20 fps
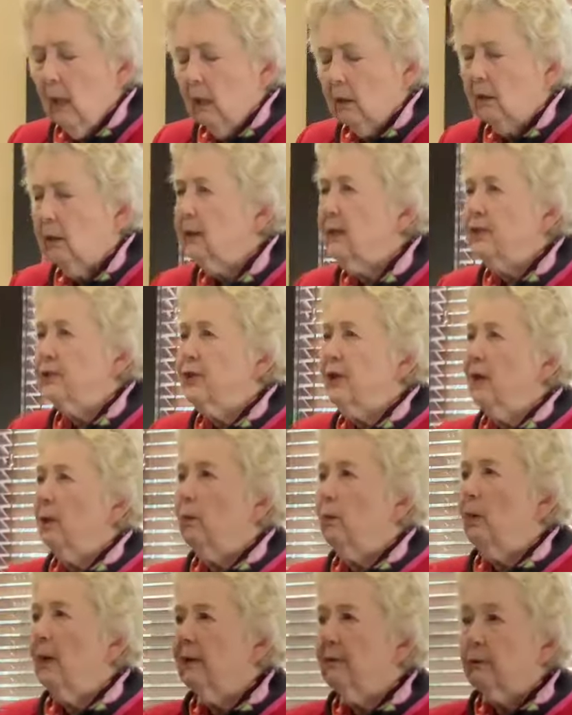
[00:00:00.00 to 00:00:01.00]
look at channel
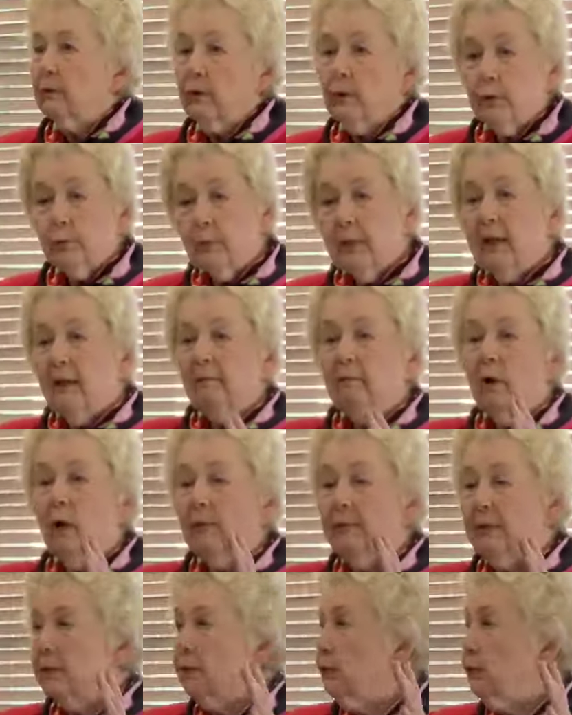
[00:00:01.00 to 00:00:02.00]
whatever, because we have all
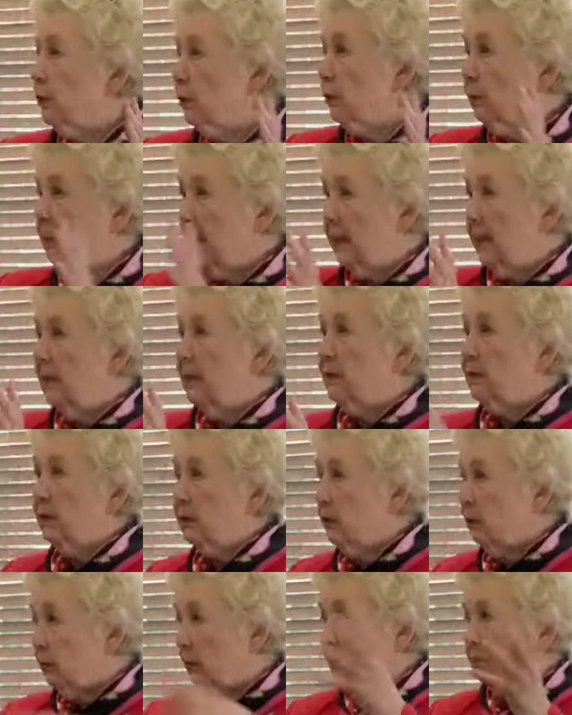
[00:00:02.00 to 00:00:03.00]
these screens
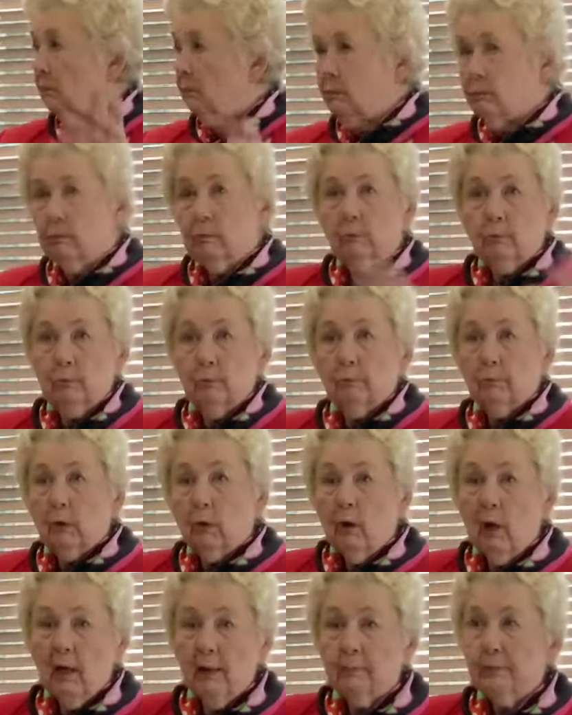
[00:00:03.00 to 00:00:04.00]
and you can
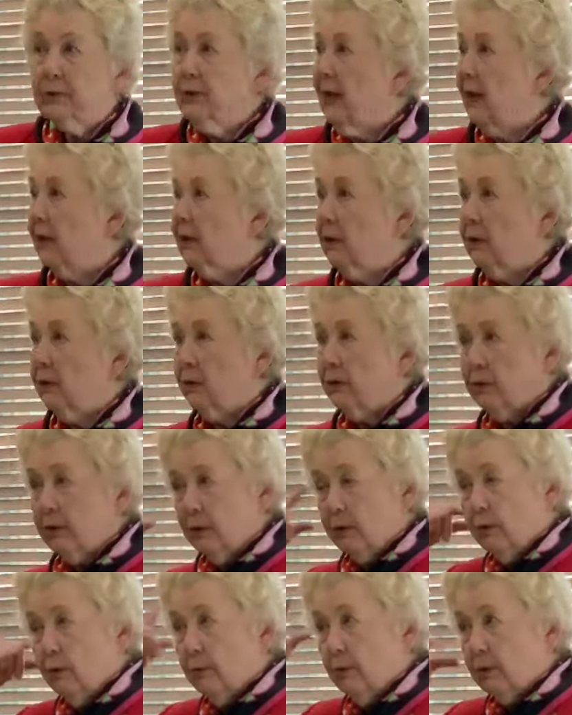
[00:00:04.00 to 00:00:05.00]
call up channels
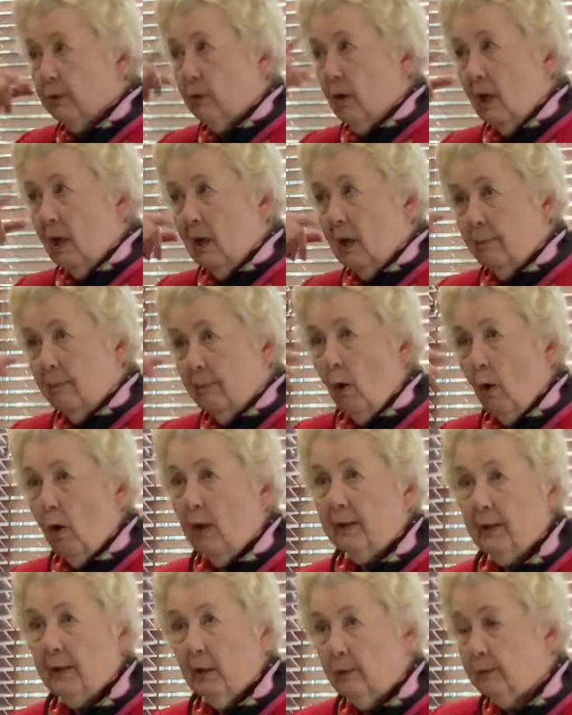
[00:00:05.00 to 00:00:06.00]
and you can call up
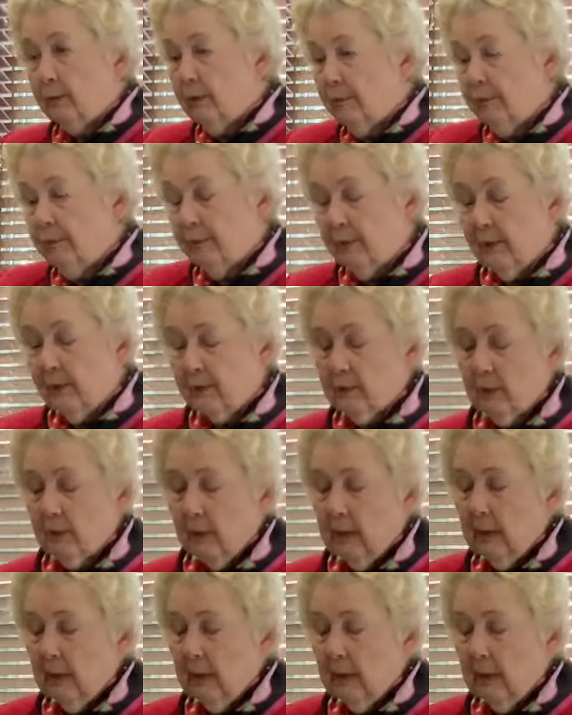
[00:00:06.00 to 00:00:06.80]
audio, different things.